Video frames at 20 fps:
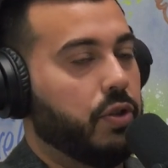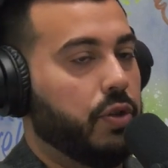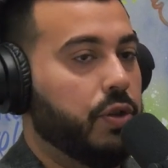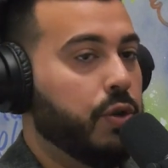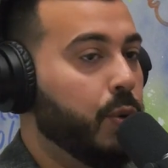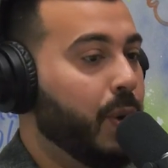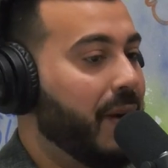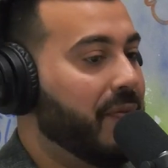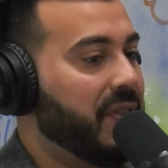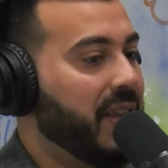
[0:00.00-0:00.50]
So
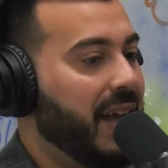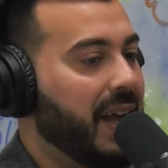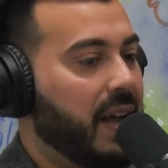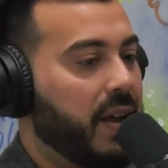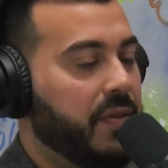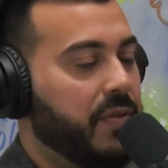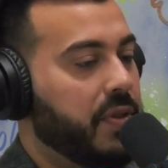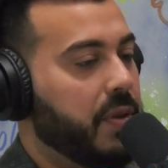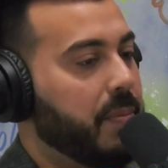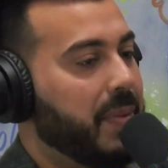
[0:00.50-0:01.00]
you have to
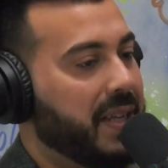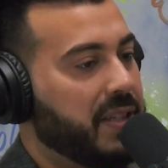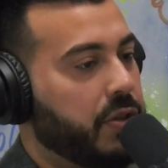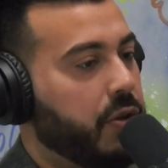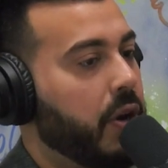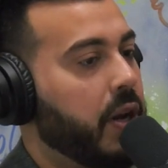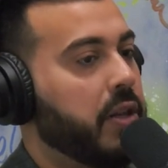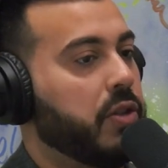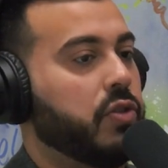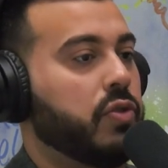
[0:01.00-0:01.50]
have the
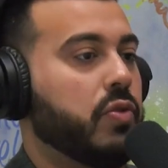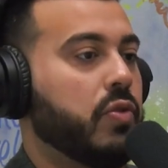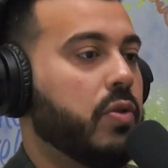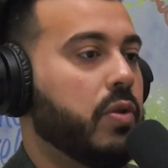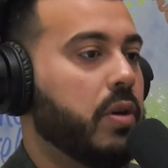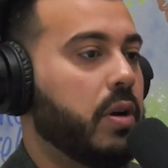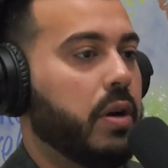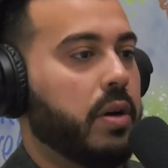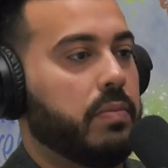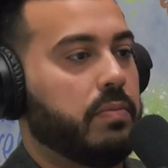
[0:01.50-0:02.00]
best credit
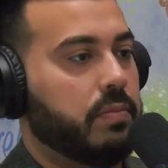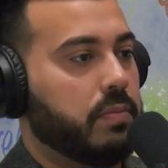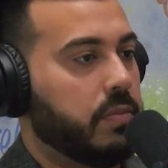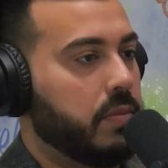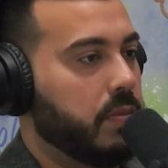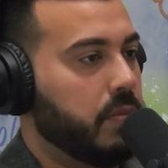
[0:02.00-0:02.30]
score.